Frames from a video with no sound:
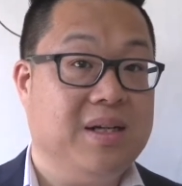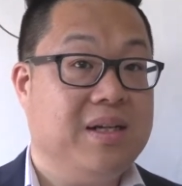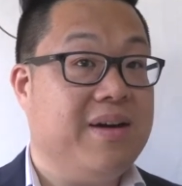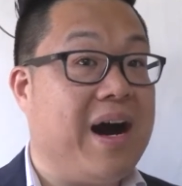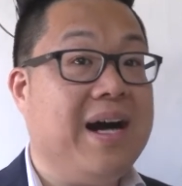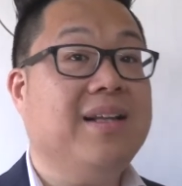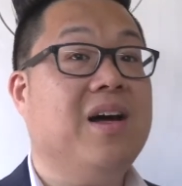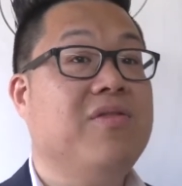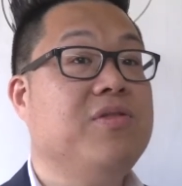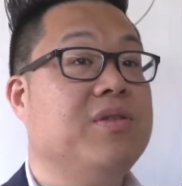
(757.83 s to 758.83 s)
Now, I
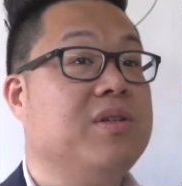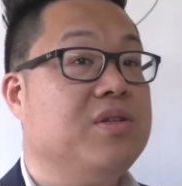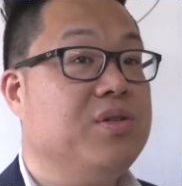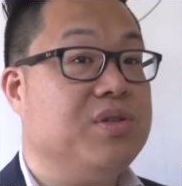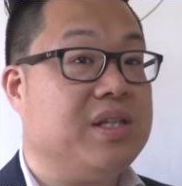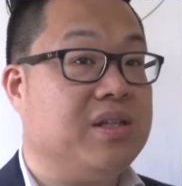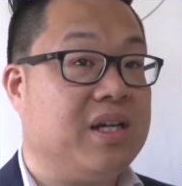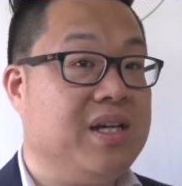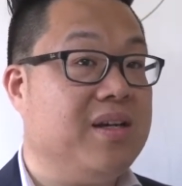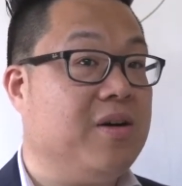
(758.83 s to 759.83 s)
love using
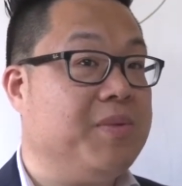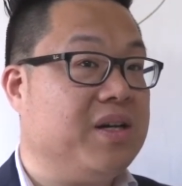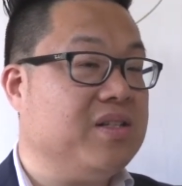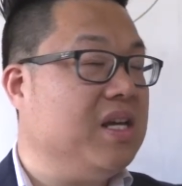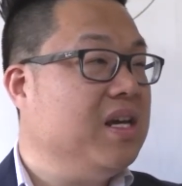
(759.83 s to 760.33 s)
DeGiro because